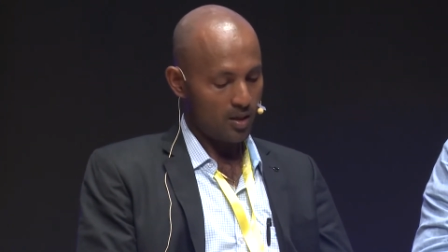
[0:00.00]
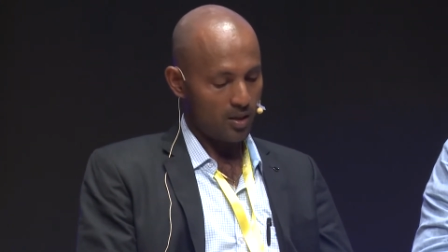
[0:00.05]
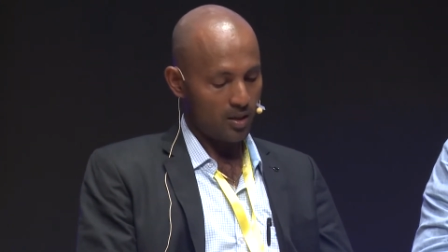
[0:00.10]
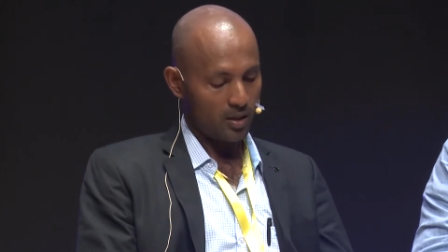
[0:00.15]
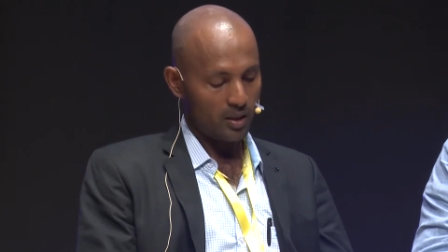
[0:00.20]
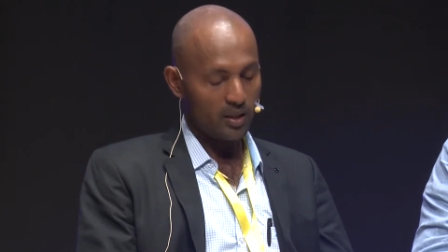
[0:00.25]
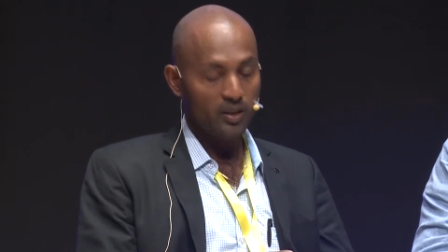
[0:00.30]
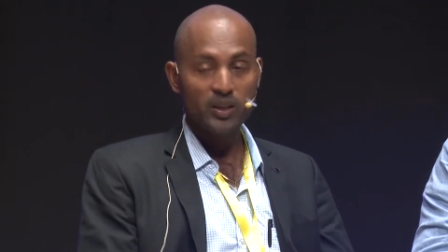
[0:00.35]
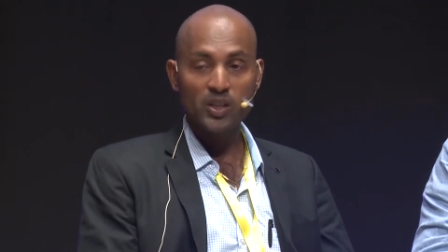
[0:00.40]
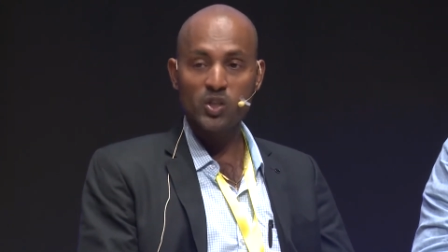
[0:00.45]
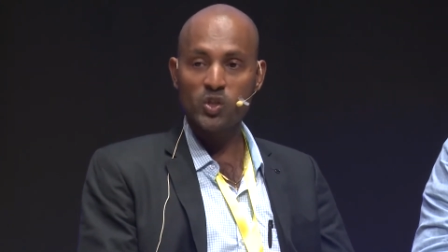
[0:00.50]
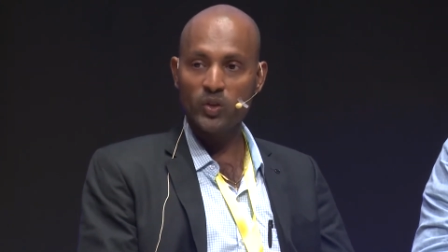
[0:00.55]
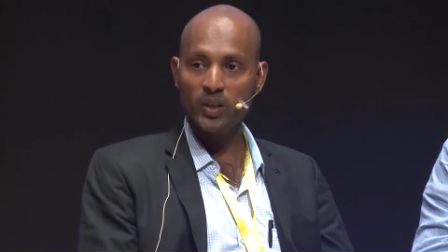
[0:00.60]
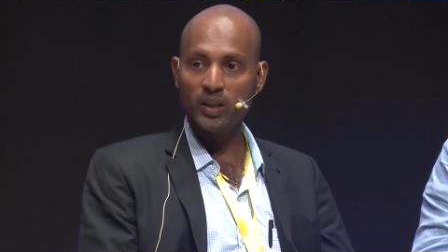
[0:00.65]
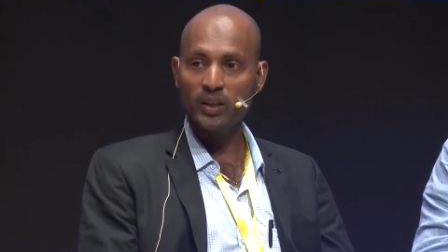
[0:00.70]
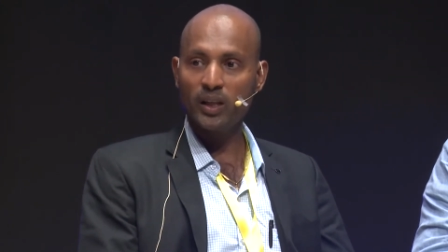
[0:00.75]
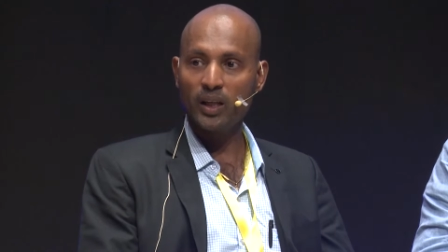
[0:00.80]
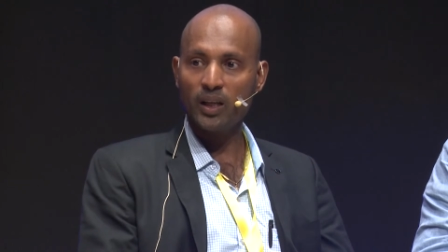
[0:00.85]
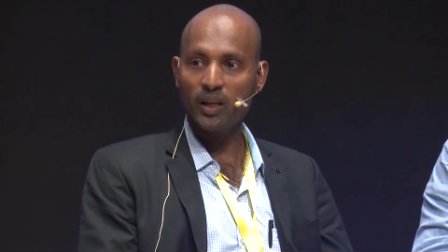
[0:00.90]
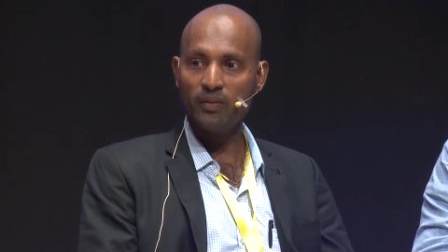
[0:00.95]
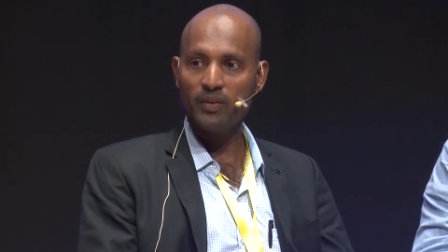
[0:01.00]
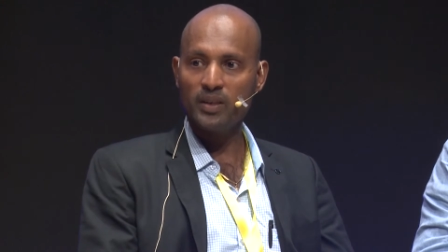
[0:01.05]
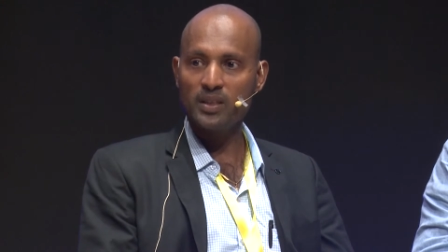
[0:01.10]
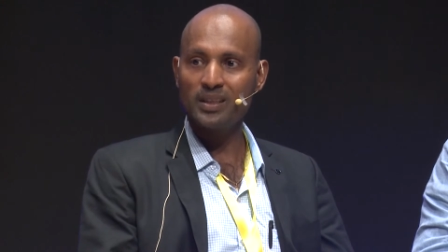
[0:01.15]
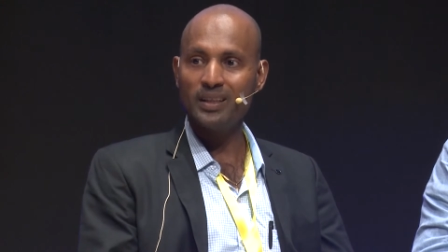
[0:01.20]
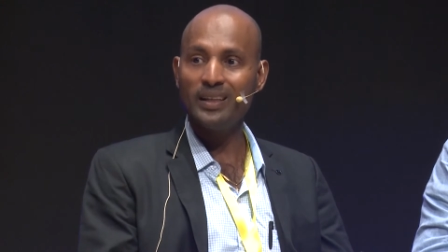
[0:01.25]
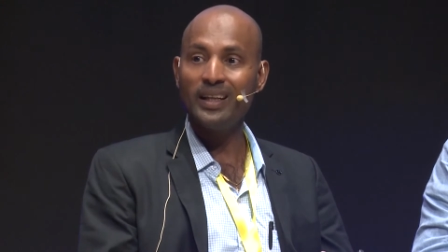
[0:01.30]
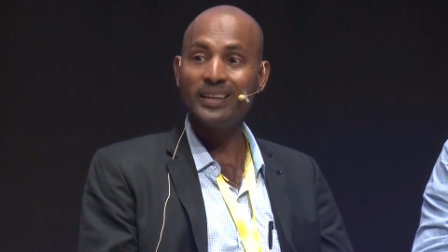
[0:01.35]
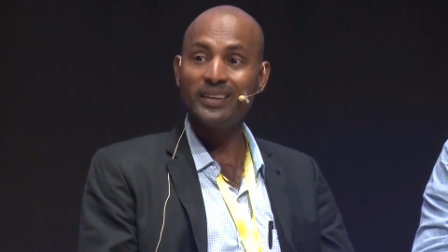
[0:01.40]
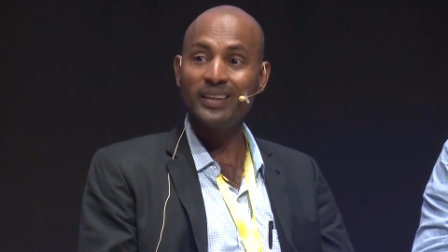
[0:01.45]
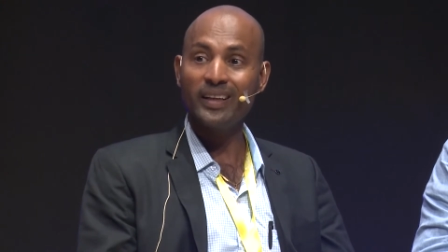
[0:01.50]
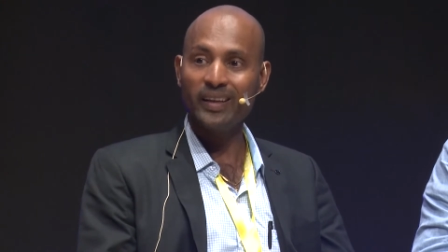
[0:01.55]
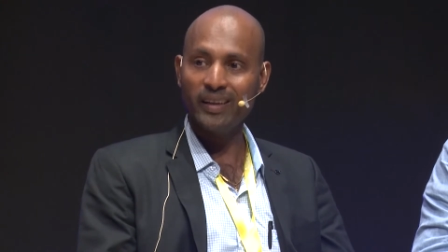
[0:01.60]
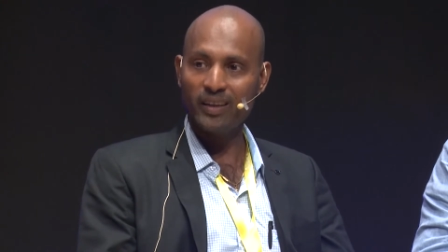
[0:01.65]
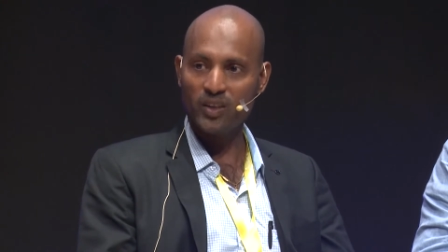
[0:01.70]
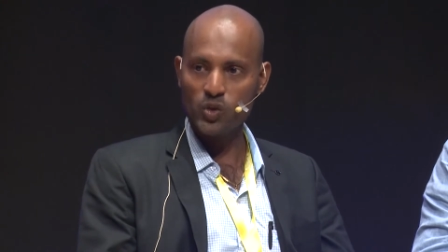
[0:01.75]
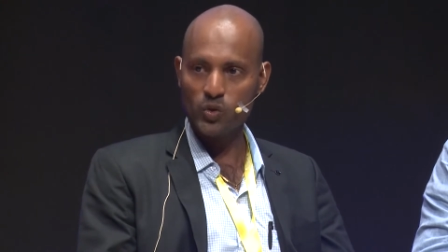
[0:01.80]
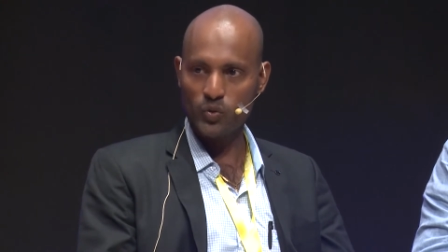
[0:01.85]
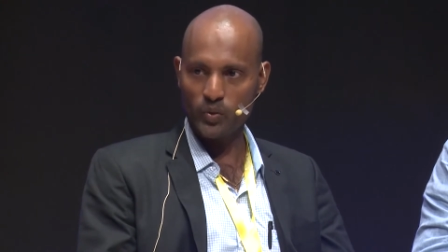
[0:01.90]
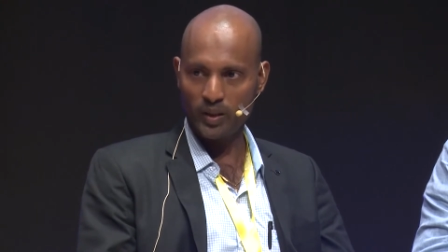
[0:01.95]
industry in Dharavi is a leather
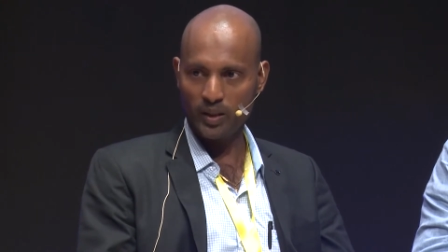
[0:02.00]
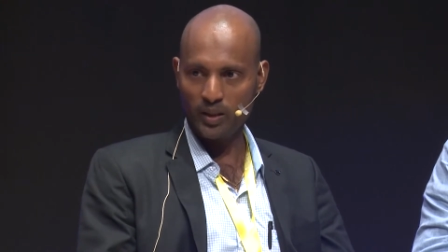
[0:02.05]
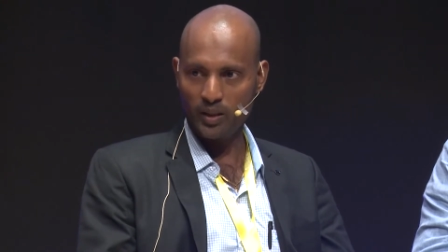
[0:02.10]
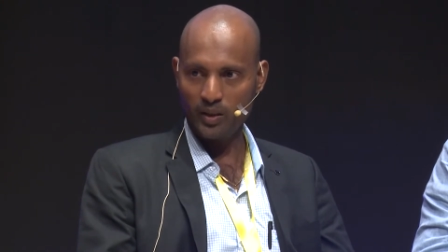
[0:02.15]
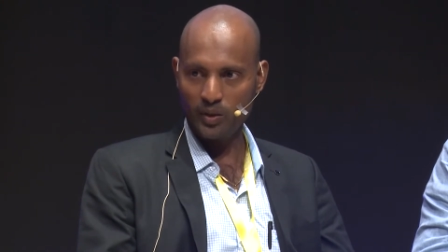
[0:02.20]
industry,